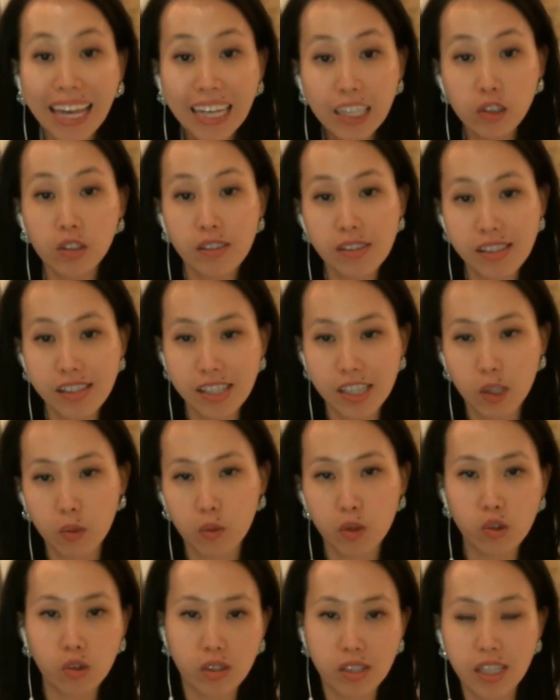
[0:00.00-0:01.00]
agency,
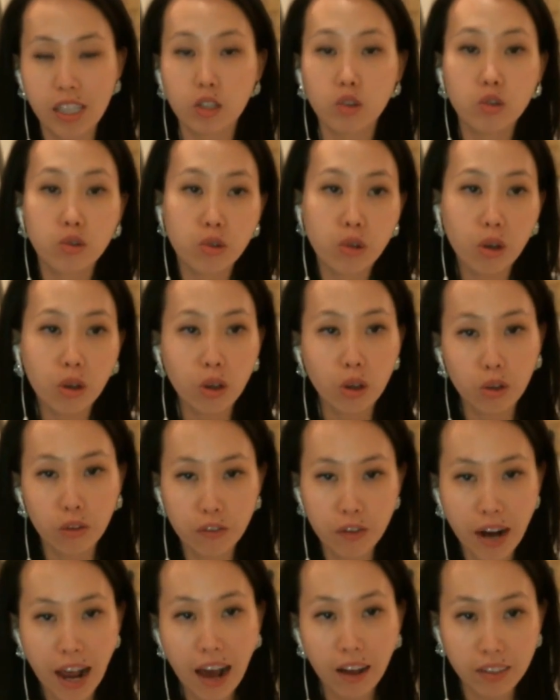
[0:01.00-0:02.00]
which is control
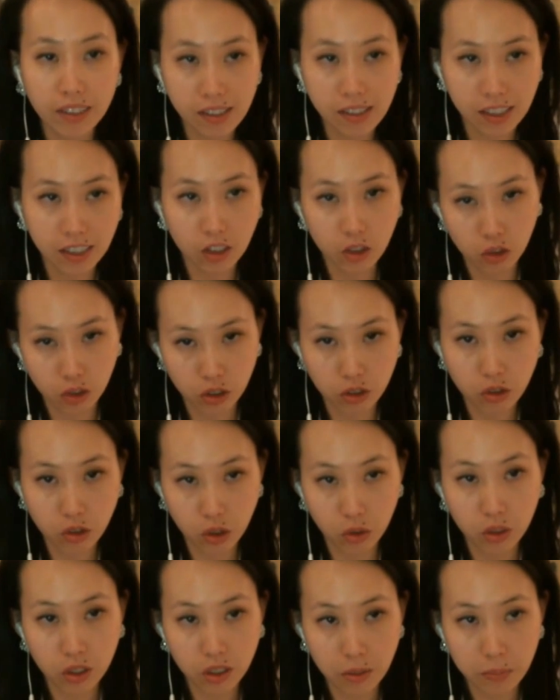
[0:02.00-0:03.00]
over how the signature is
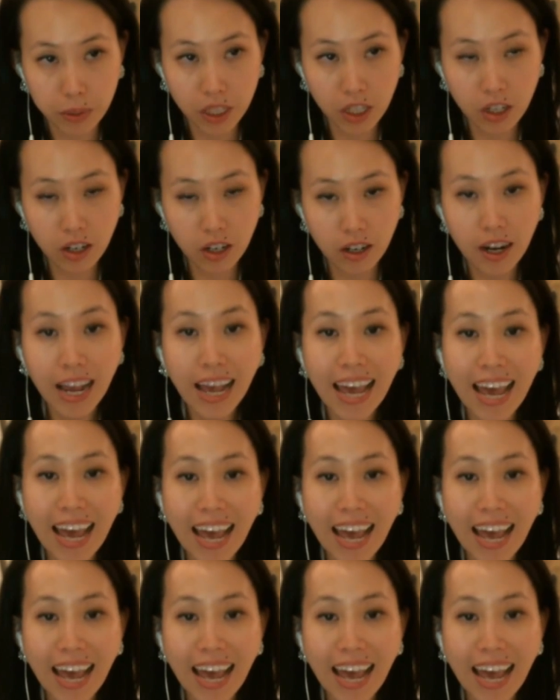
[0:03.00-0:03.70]
going to appear,